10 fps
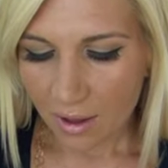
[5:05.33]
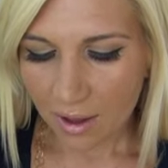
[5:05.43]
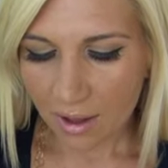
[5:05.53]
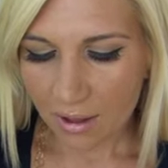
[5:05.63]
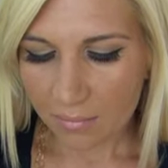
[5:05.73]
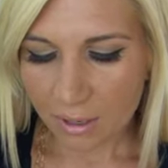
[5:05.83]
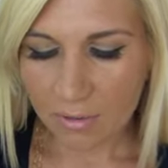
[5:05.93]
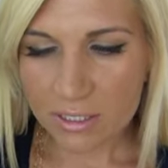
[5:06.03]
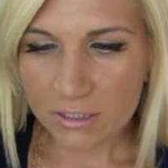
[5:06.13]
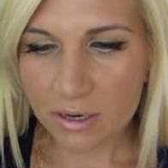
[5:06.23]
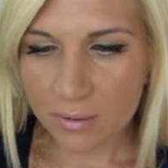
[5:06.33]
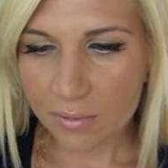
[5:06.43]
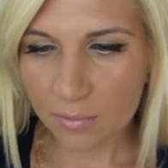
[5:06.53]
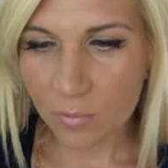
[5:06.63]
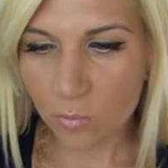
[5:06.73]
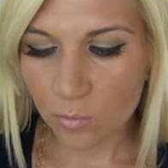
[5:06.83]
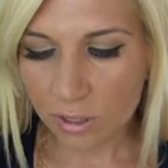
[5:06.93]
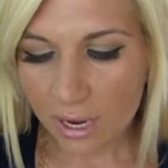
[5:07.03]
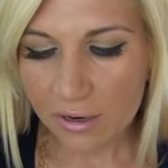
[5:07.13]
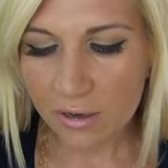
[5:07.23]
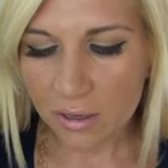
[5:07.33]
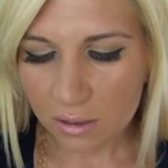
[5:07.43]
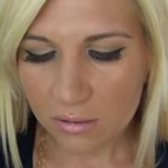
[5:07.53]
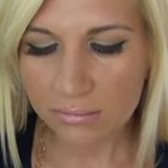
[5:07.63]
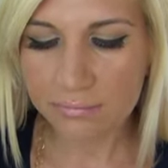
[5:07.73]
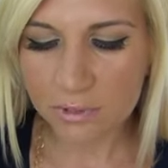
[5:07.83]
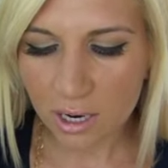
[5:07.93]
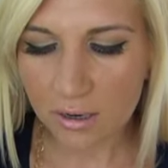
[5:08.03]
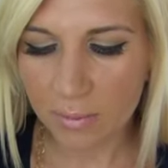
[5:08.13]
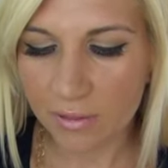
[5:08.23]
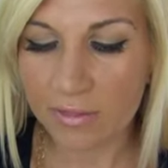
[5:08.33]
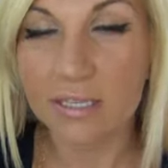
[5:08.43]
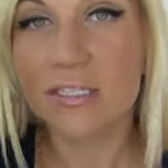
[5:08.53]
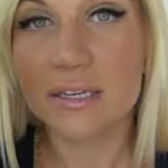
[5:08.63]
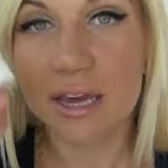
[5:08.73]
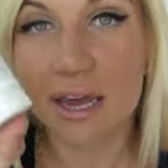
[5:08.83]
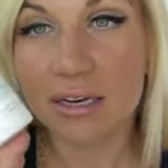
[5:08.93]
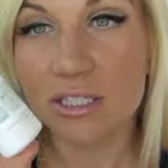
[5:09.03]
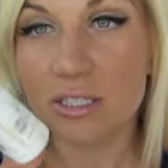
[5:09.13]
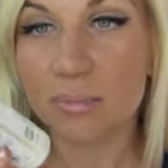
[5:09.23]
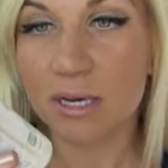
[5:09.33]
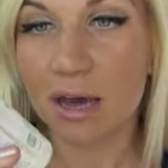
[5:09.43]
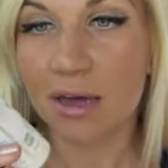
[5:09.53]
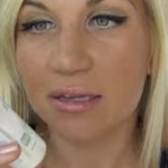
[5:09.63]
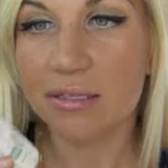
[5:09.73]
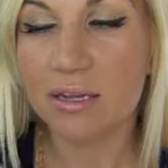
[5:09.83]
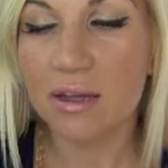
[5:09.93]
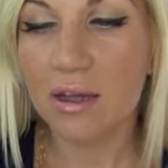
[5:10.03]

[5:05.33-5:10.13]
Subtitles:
But I wanted to kind of talk about this again just because